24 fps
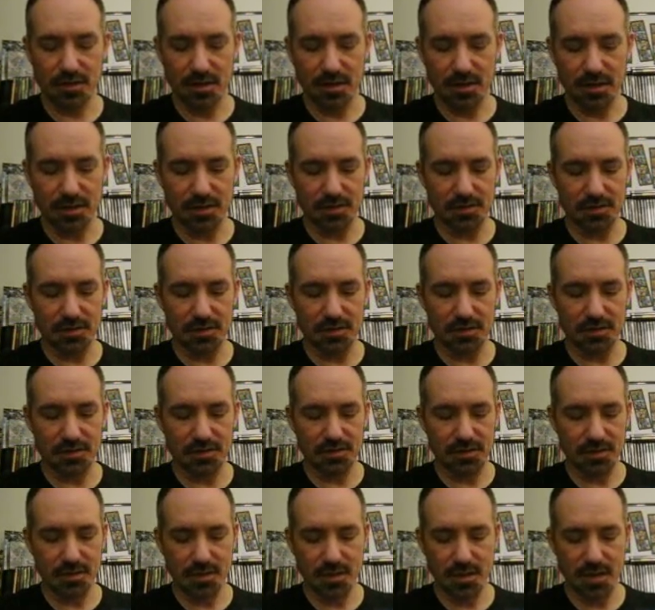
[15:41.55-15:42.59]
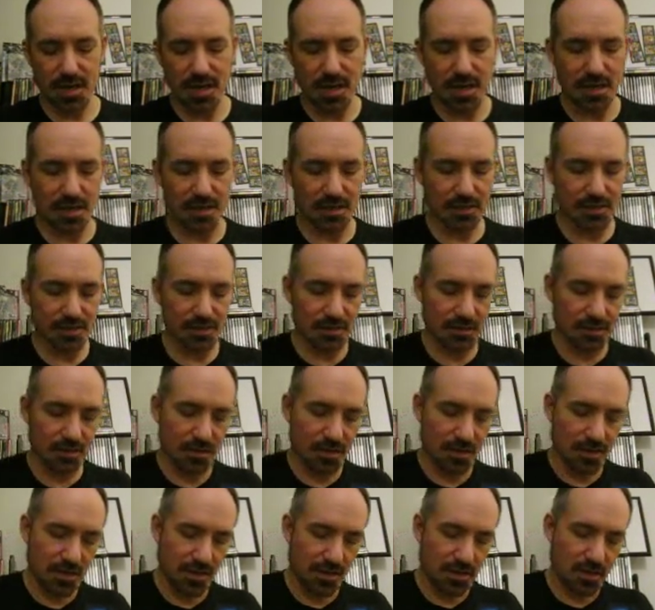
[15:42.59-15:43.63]
It has
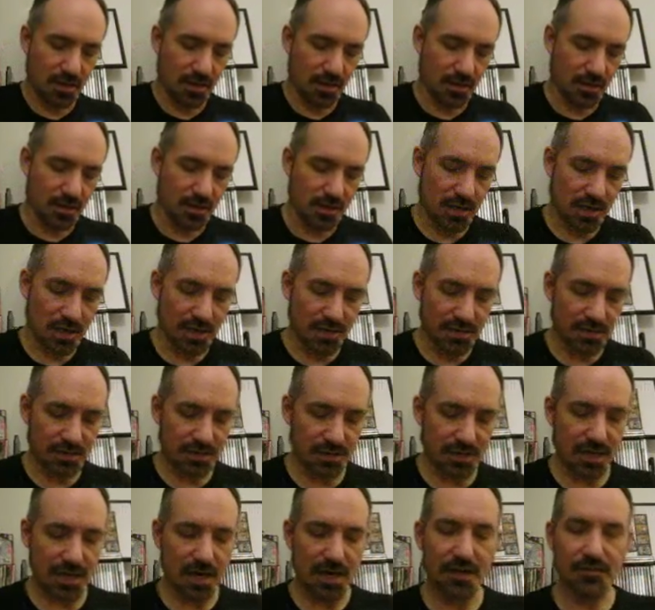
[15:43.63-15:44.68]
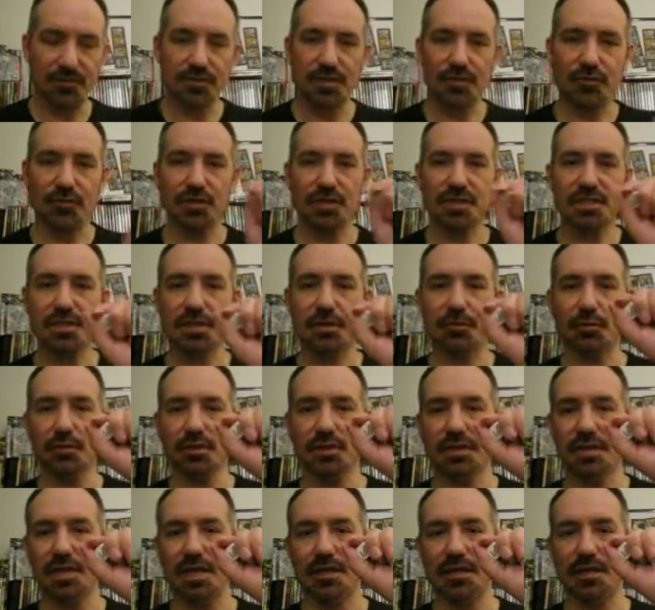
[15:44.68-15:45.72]
dice that have different
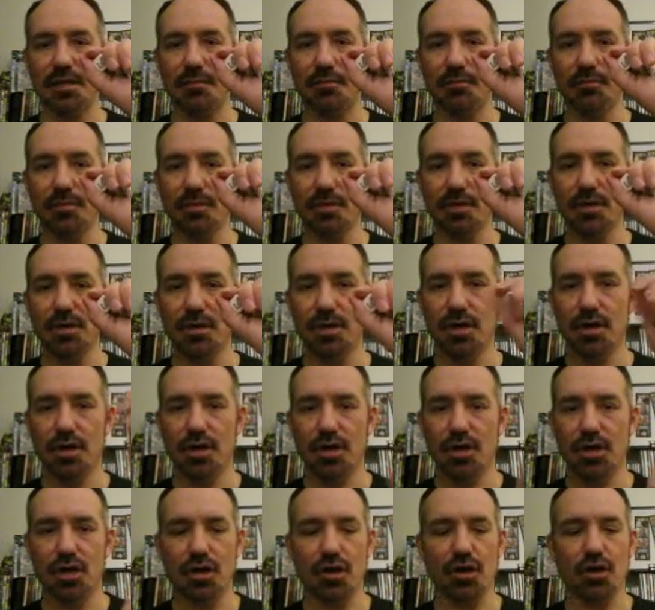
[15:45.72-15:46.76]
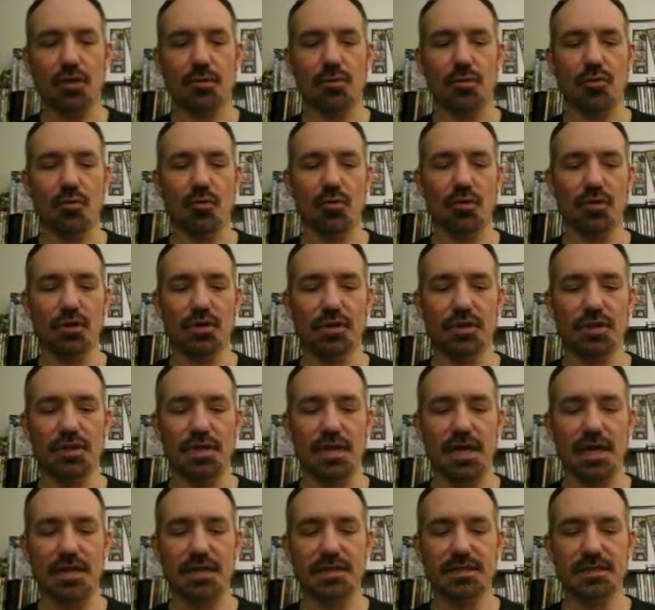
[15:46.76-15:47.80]
symbols on them. You're going to be rolling the
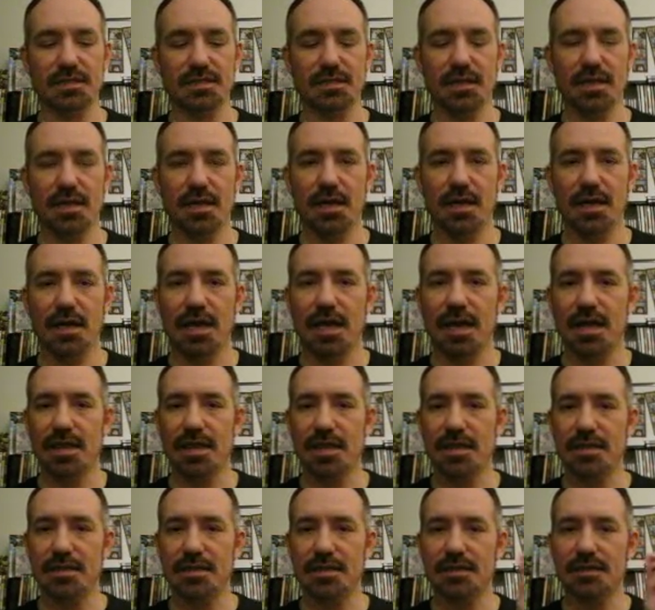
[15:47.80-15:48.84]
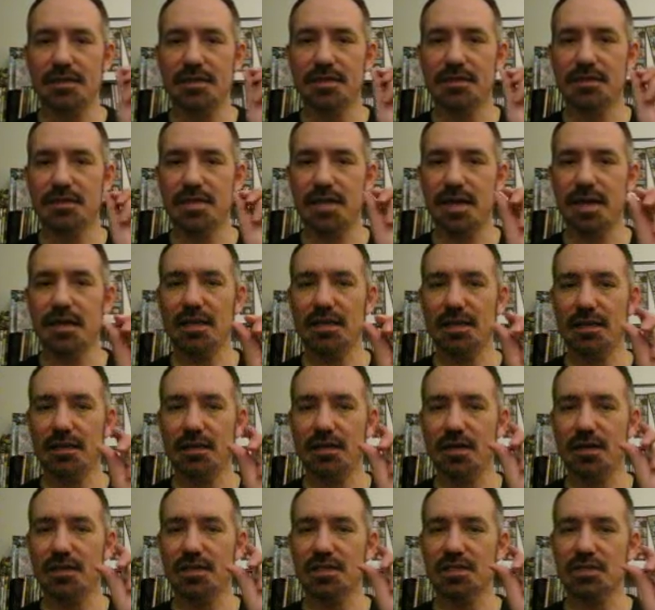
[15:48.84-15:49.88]
dice and then telling
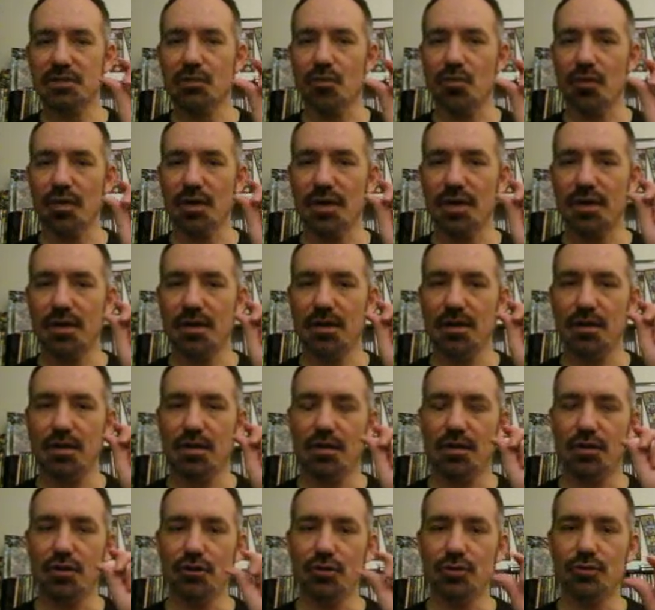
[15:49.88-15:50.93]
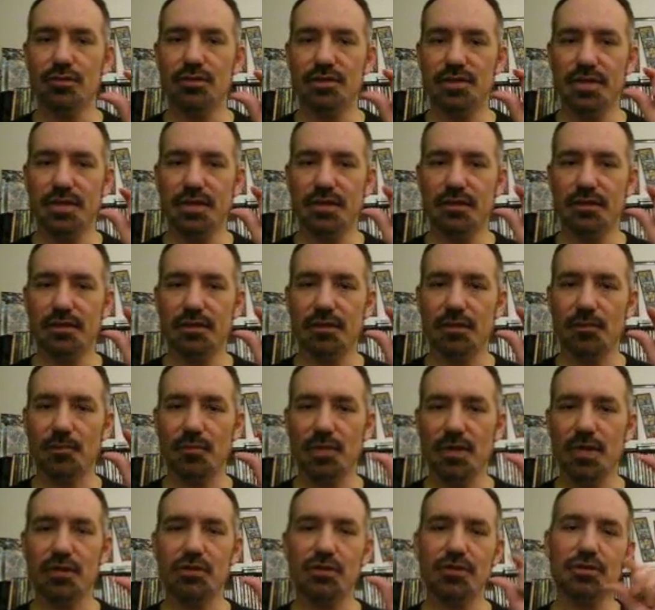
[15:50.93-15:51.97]
a story using the
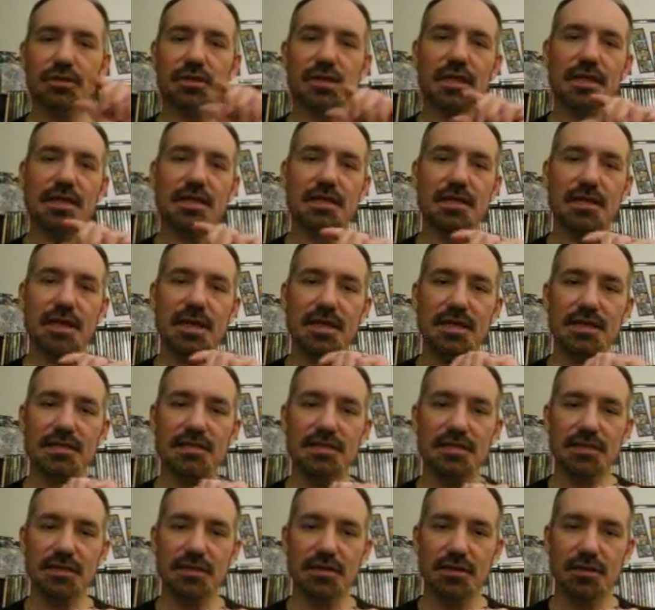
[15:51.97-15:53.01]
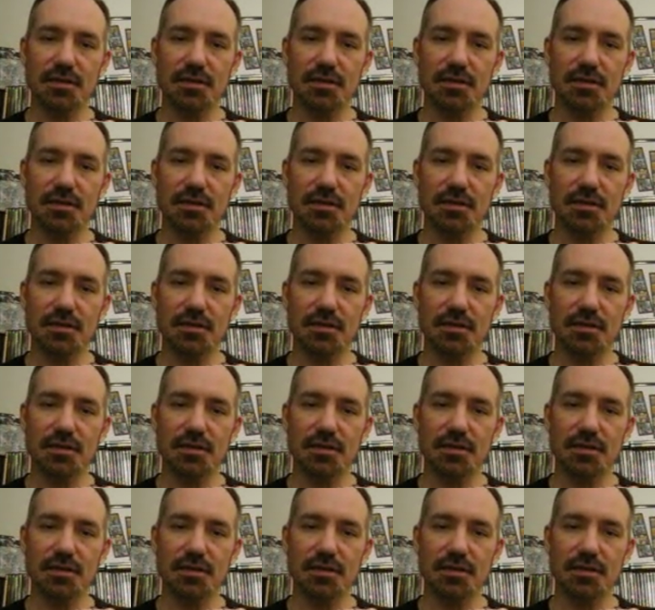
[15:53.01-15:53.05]
pictures on the dice.